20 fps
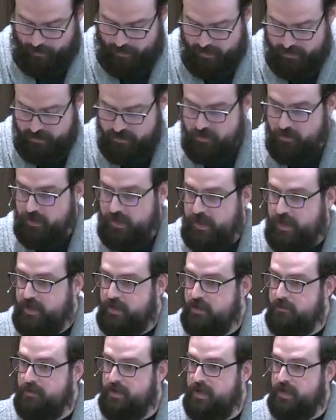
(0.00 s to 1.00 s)
so that I
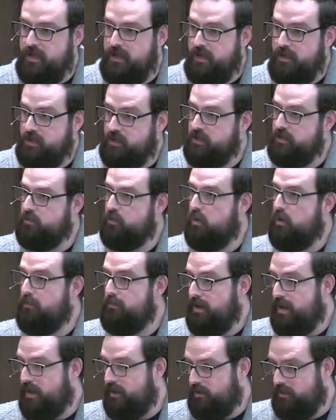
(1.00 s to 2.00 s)
could be a good role
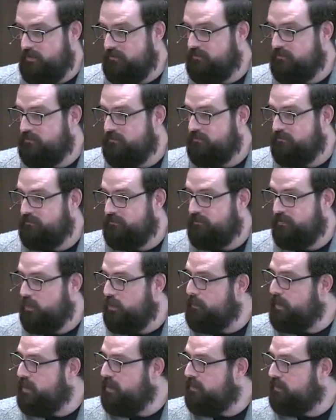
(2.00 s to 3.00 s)
model for all
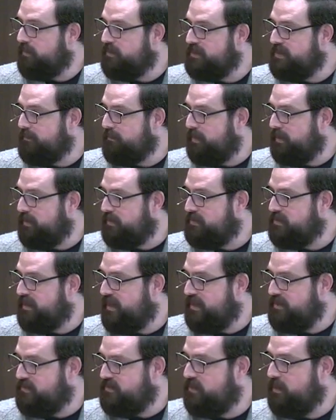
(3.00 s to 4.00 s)
my younger siblings
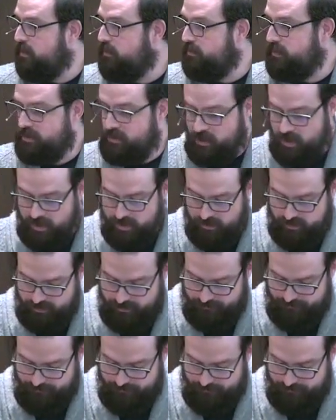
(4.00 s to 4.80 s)
as the oldest child.